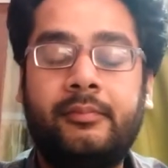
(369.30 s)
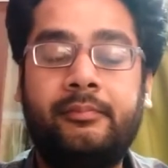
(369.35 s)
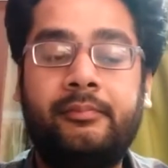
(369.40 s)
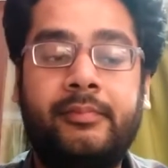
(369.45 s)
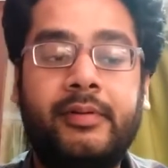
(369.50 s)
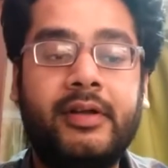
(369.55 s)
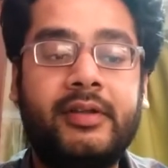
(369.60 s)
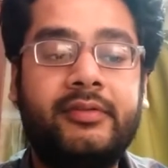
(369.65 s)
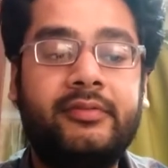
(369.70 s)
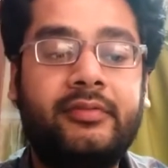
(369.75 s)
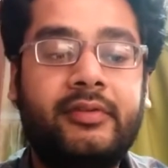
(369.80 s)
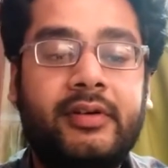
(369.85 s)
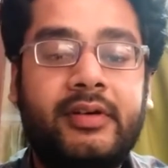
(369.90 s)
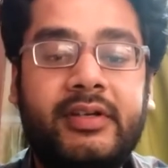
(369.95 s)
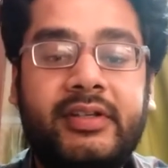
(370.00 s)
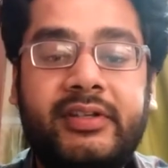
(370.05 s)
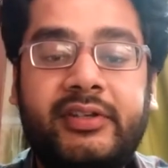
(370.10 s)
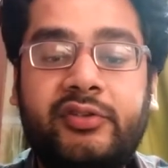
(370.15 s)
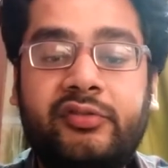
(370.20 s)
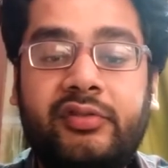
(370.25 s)

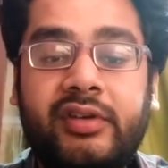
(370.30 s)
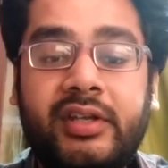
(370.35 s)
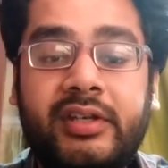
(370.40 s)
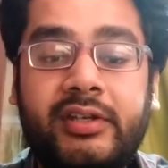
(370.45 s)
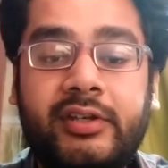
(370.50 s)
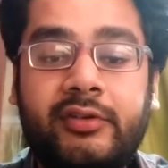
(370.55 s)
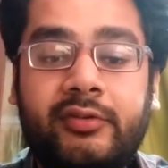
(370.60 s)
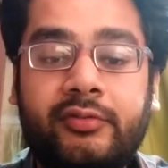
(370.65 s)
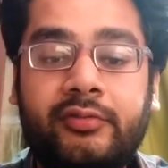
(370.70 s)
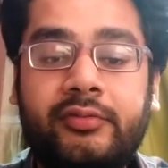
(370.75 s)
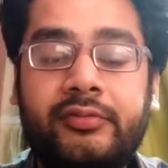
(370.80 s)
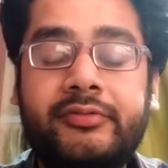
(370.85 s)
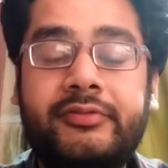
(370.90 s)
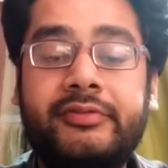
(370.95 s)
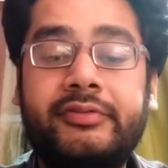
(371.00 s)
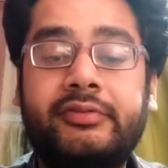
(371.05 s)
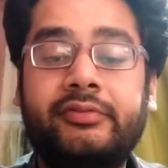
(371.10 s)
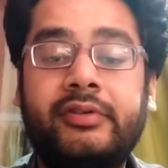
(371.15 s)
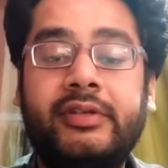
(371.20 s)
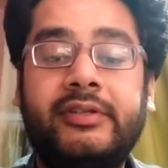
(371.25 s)
buzzwords you can use
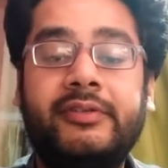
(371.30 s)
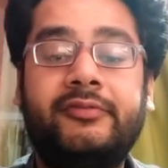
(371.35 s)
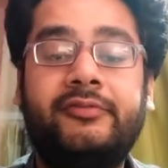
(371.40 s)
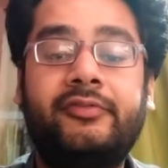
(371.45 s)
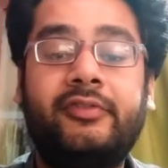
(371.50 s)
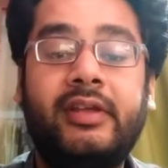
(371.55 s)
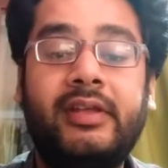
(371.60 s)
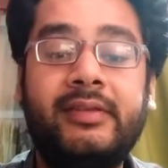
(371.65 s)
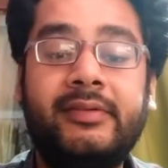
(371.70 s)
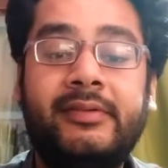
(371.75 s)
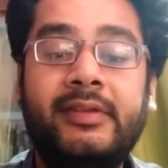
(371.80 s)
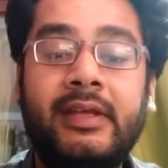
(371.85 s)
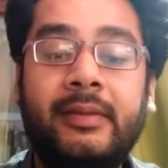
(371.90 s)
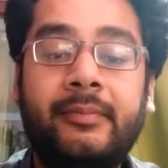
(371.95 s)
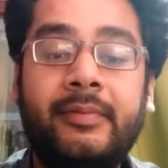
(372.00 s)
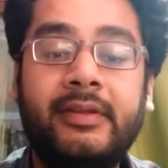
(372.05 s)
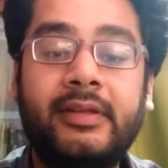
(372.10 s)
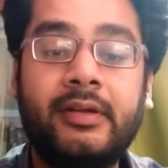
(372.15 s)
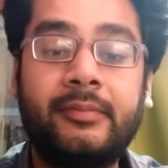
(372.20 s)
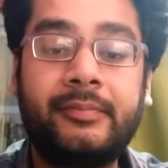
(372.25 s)
to influence
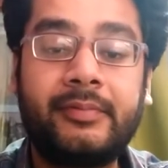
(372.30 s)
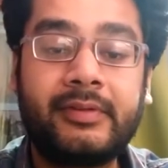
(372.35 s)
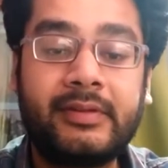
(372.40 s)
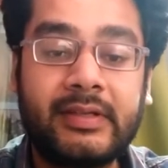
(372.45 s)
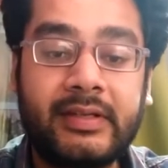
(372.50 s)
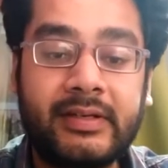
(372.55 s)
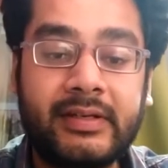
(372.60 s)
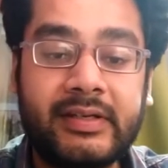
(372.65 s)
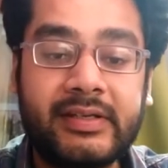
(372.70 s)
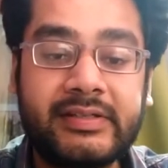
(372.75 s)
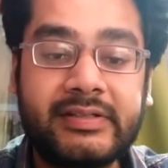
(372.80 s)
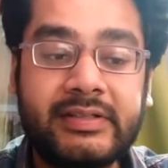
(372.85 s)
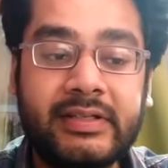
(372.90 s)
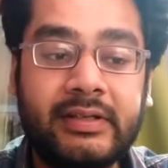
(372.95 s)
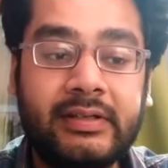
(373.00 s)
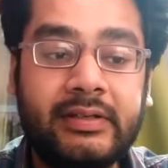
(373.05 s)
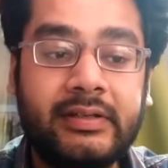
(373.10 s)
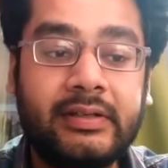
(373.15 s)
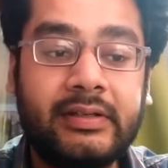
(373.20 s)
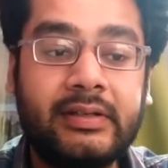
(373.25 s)
them in our
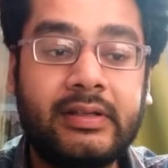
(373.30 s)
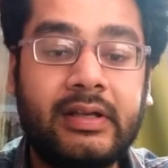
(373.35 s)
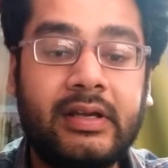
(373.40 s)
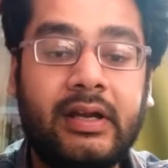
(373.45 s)
presentation